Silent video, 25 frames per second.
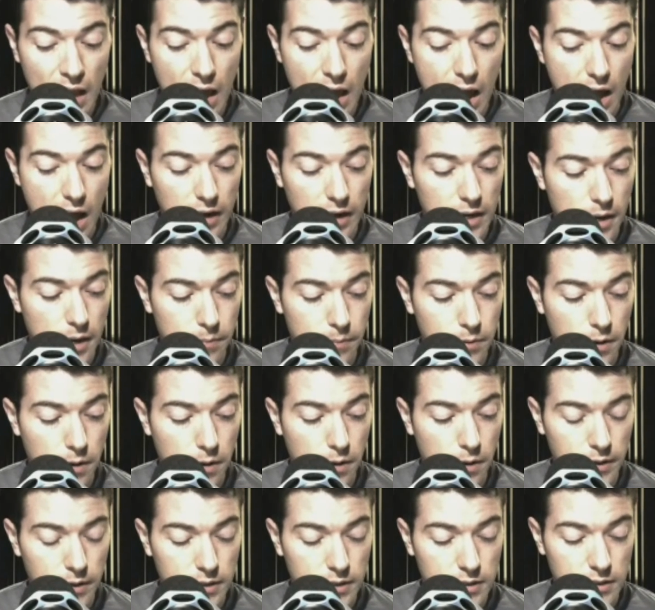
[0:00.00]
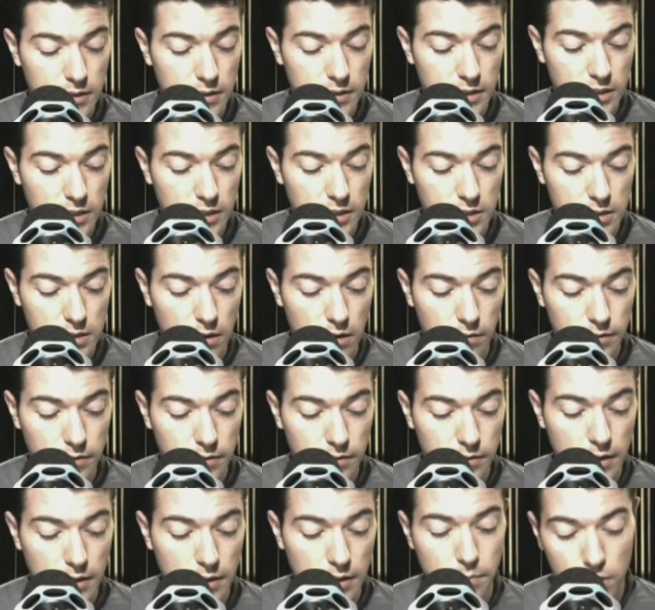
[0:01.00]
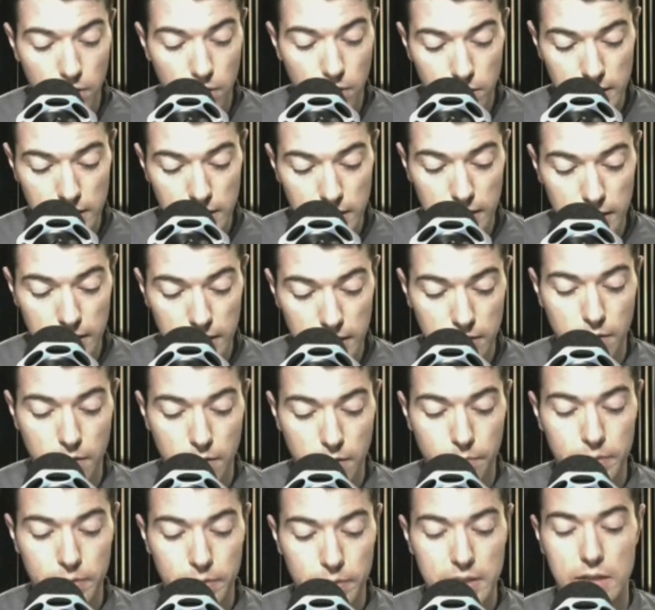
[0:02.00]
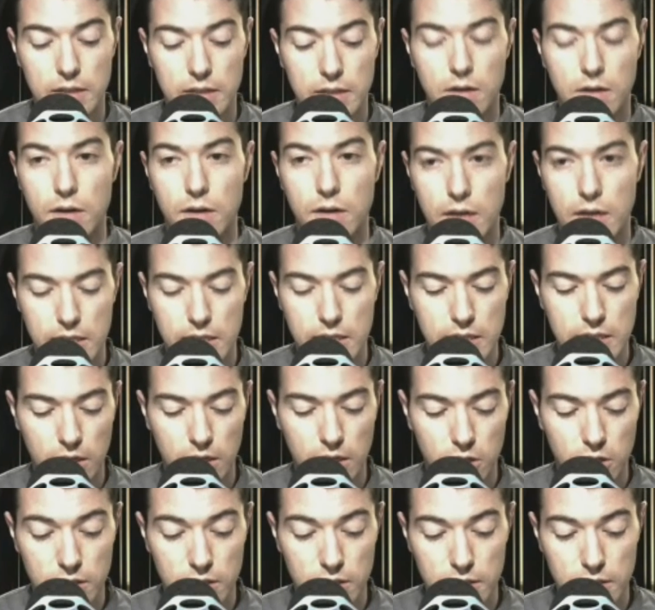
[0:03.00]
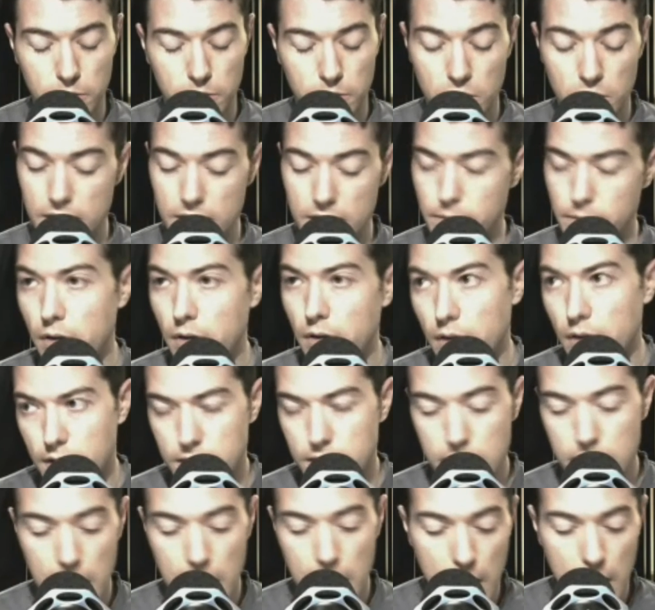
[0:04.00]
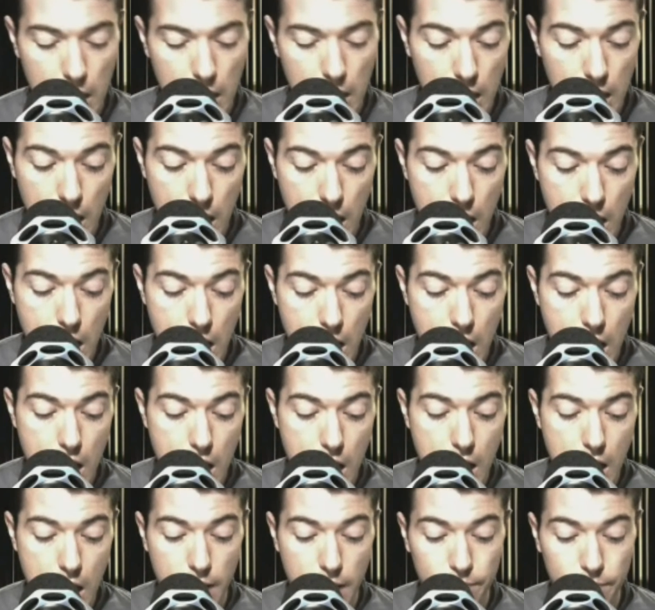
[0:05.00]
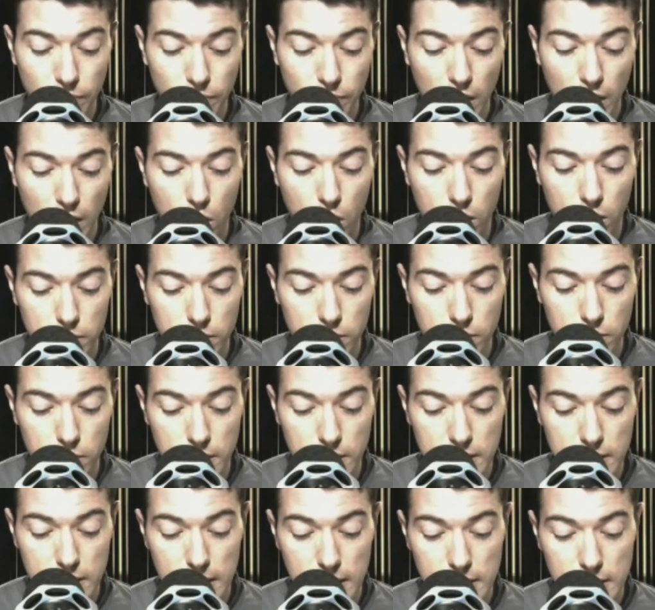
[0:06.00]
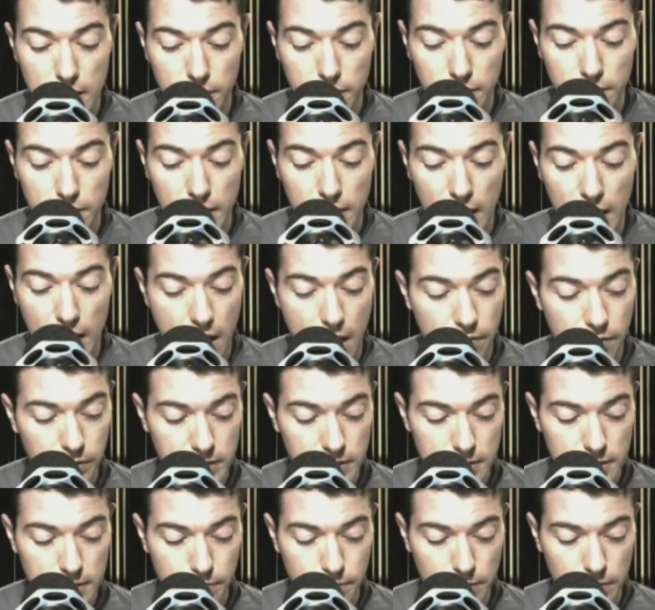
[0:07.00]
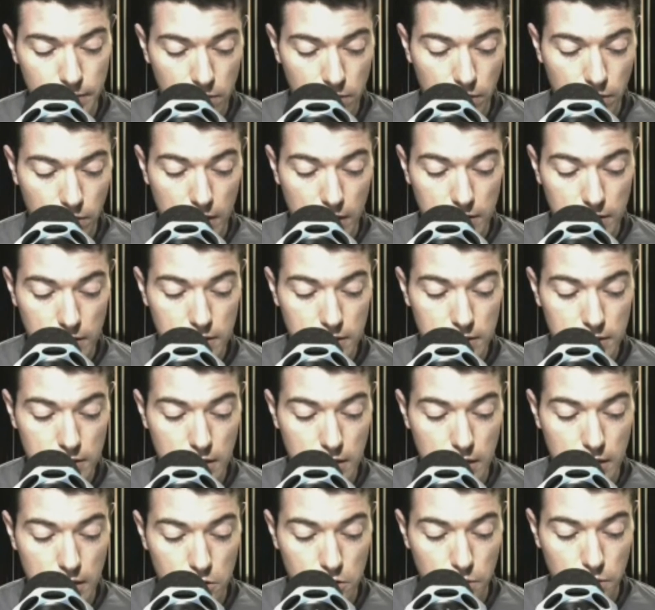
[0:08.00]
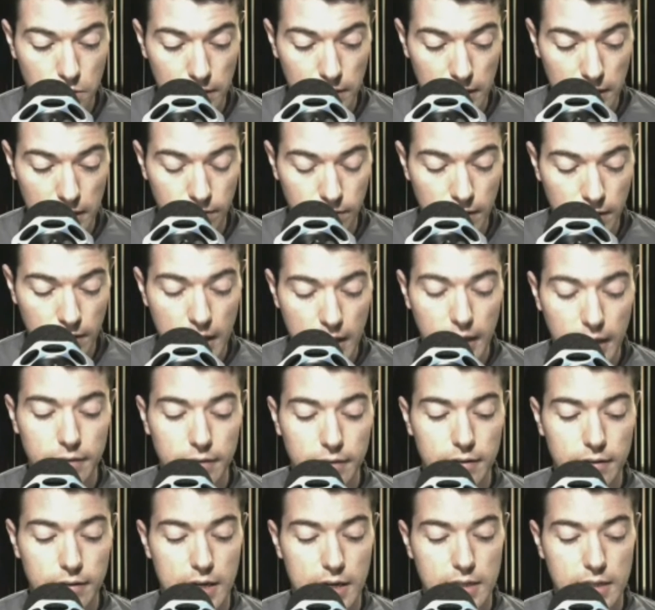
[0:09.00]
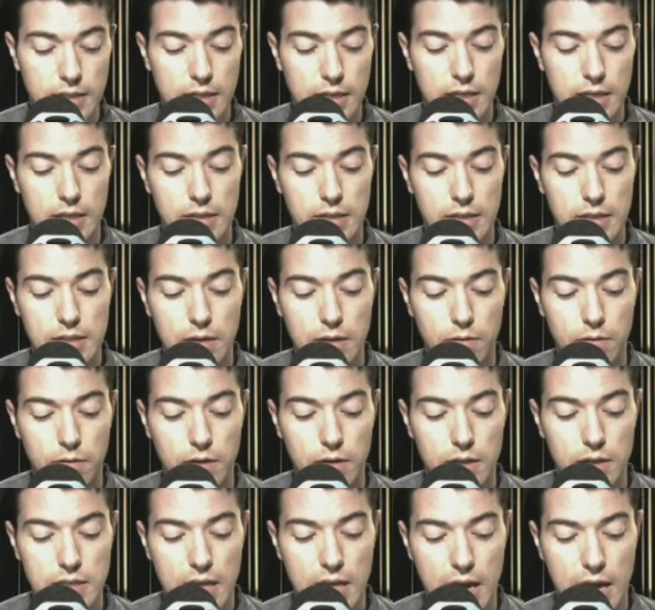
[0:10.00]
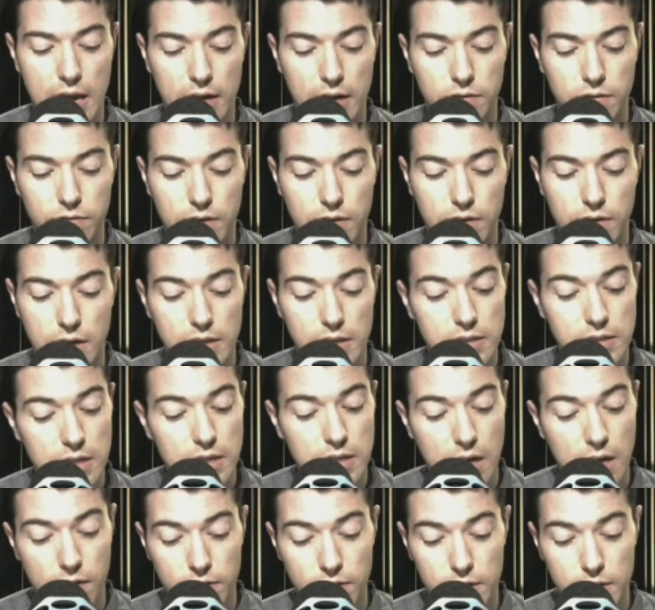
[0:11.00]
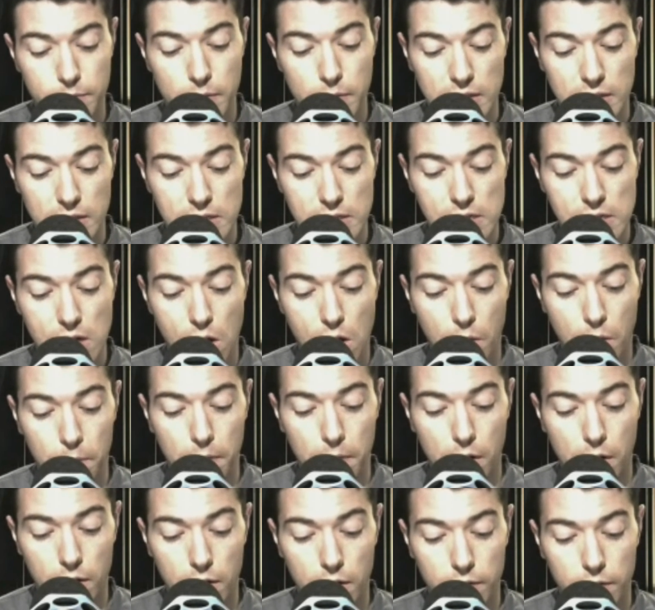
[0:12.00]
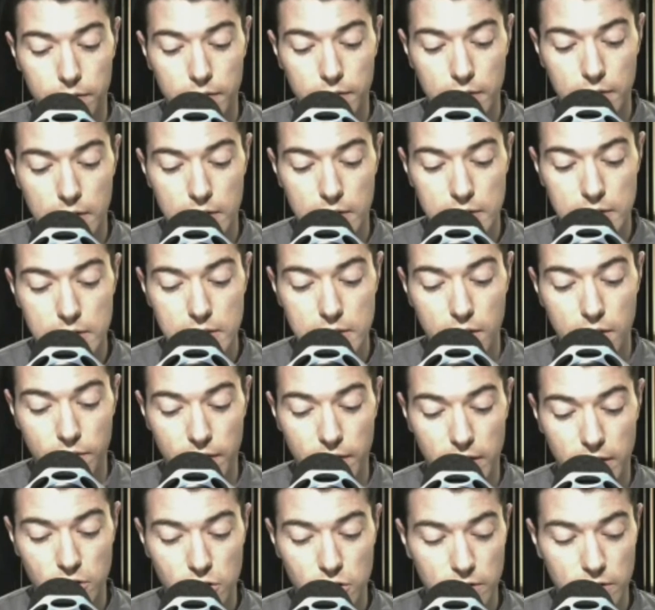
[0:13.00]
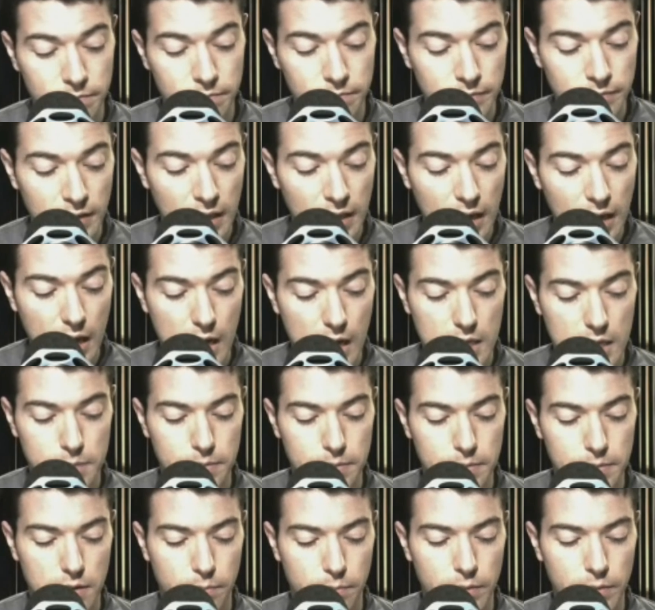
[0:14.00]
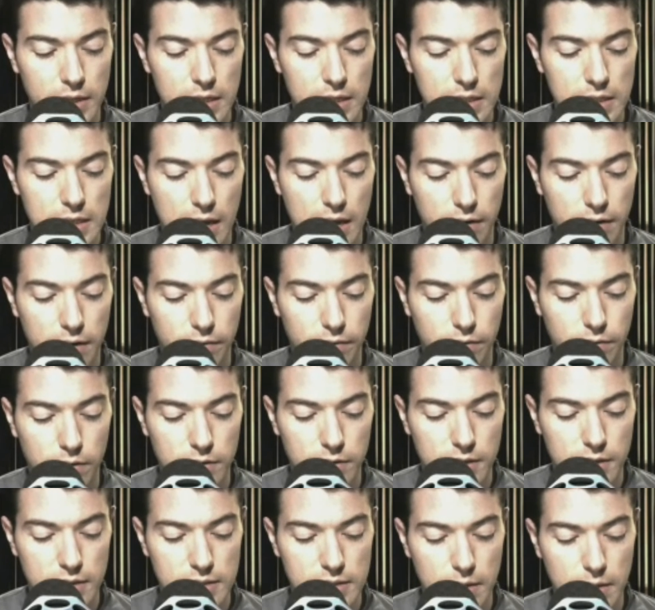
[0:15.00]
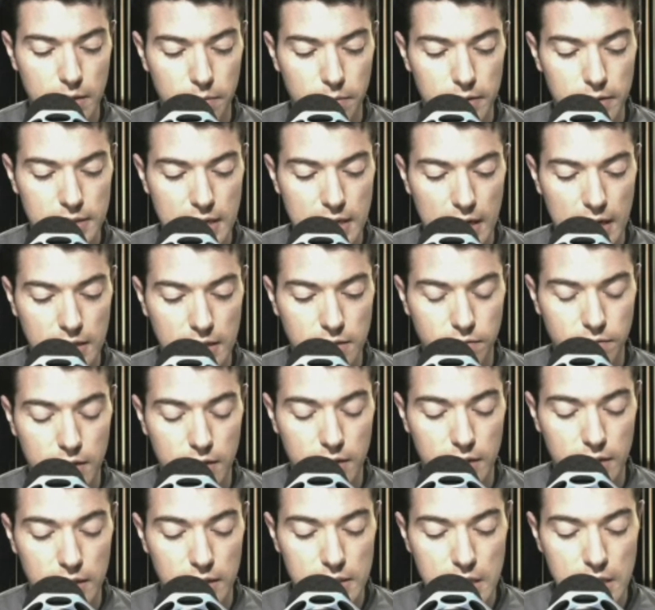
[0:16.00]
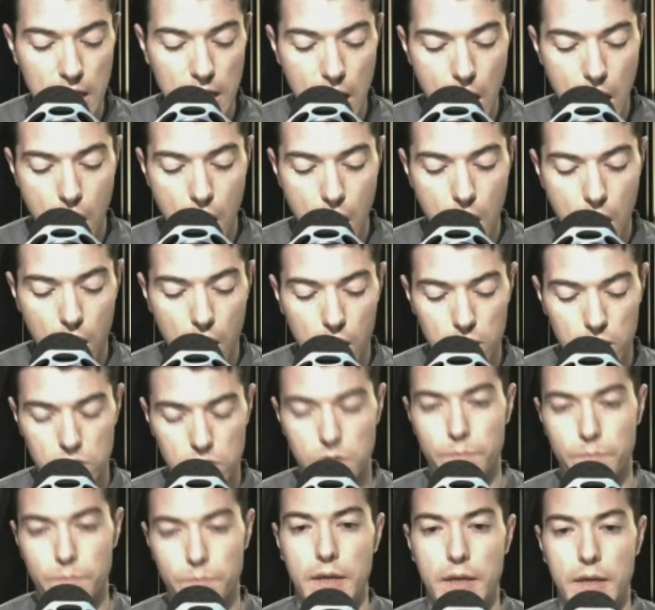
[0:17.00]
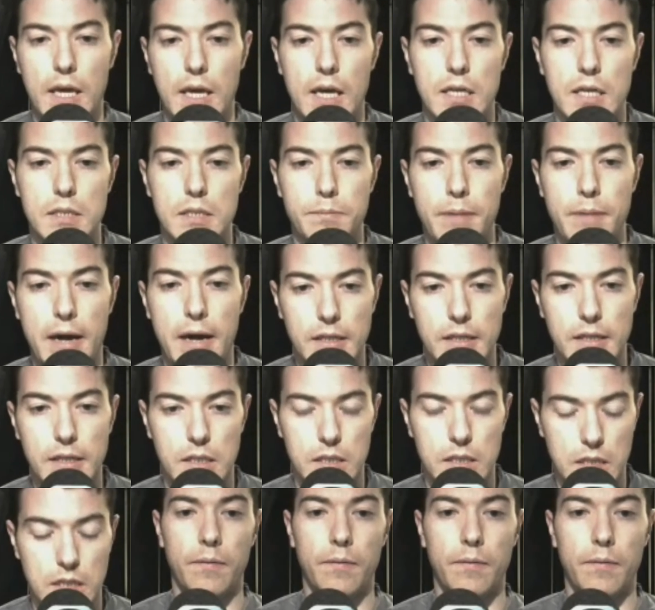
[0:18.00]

under appropriate conditions, of their reporting to the competent organizations, which is the police, or authorities, if they have reasonable grounds to believe that a serious act of violence covered by the scope of this convention has been committed, and further serious acts of violence are to be expected.